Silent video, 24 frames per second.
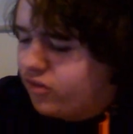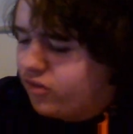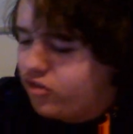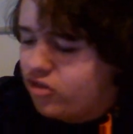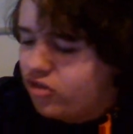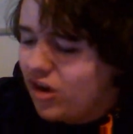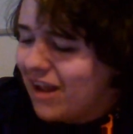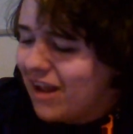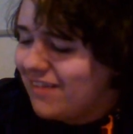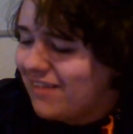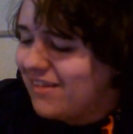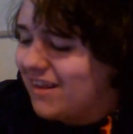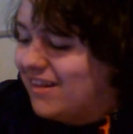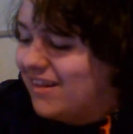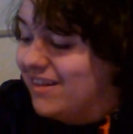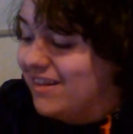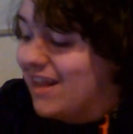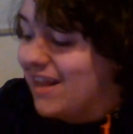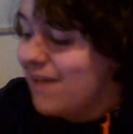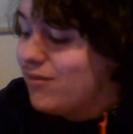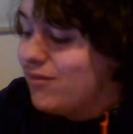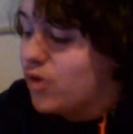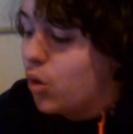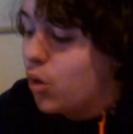Shots
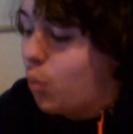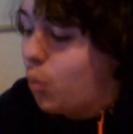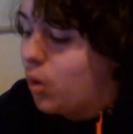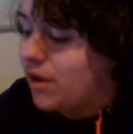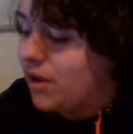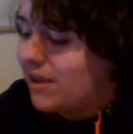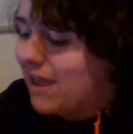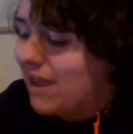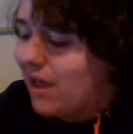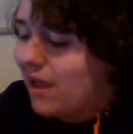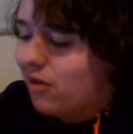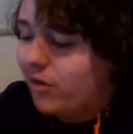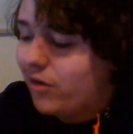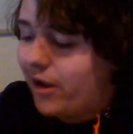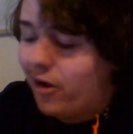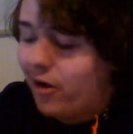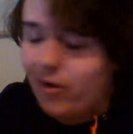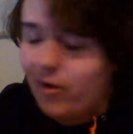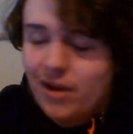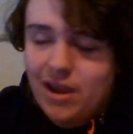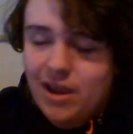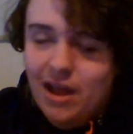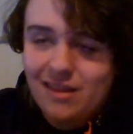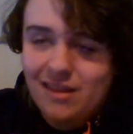11-1
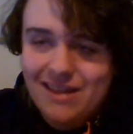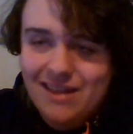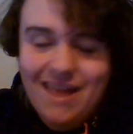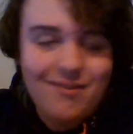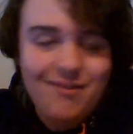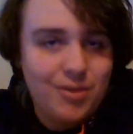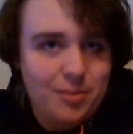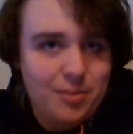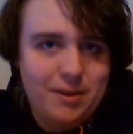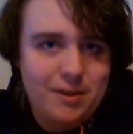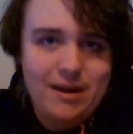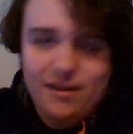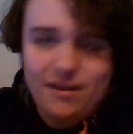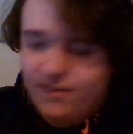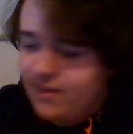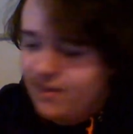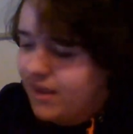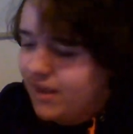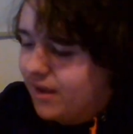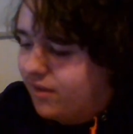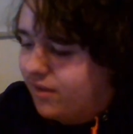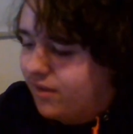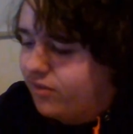Calgary, 11 minutes in.